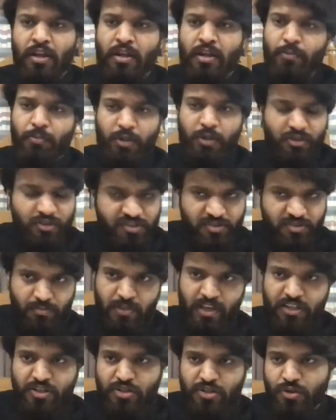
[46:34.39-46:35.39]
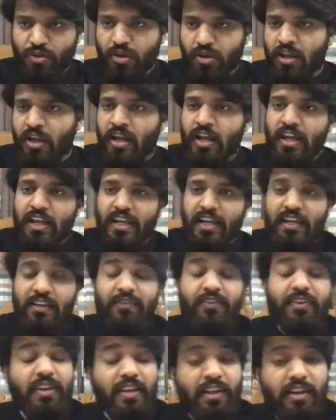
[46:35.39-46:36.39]
Because make sure,
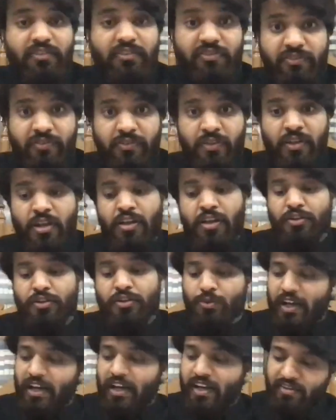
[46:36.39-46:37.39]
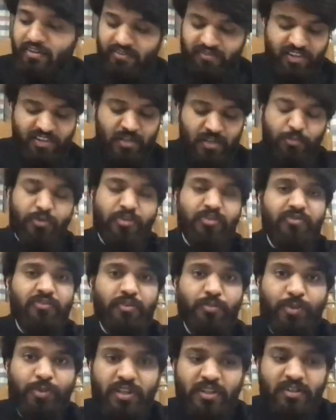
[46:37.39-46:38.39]
even if you write a very beautiful
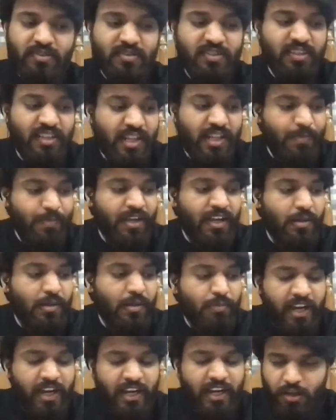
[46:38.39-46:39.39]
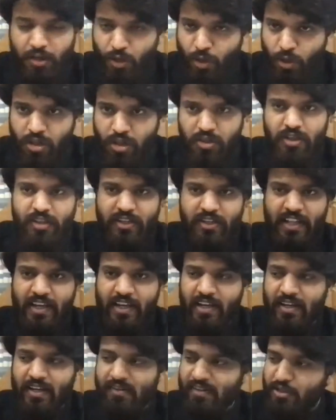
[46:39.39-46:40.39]
piece and keeping in mind all the
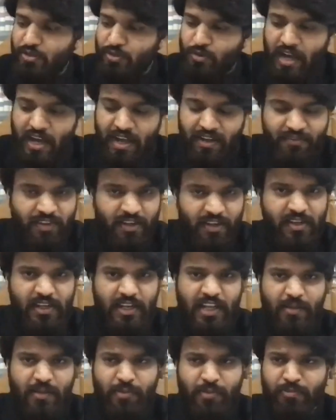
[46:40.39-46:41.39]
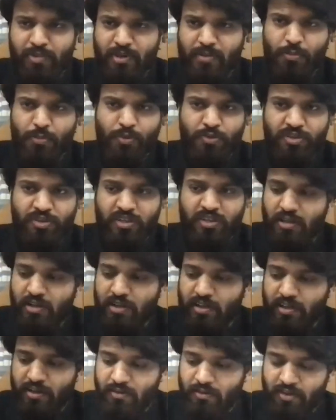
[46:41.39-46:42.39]
tenets and you have the claim and proposal
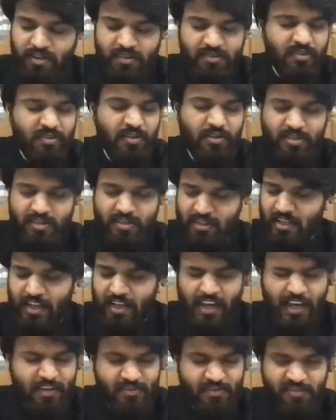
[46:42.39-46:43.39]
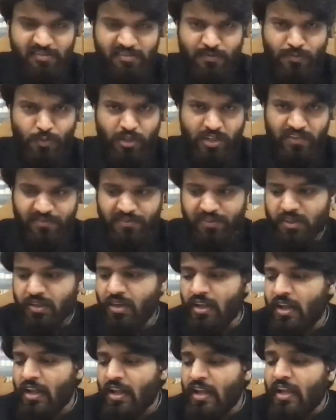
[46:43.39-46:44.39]
and research and analysis and whatever,
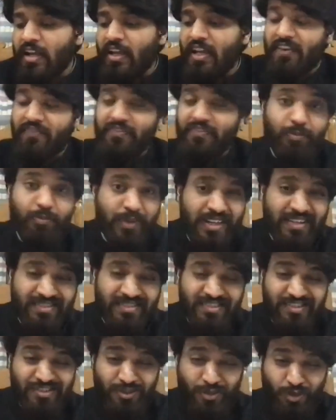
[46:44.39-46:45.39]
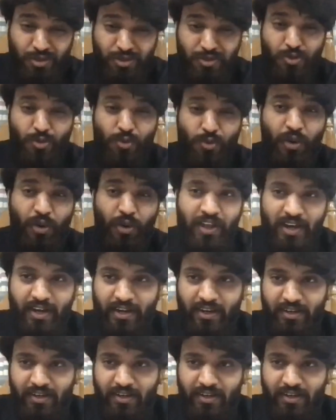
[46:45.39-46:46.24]
if the piece is not coherent,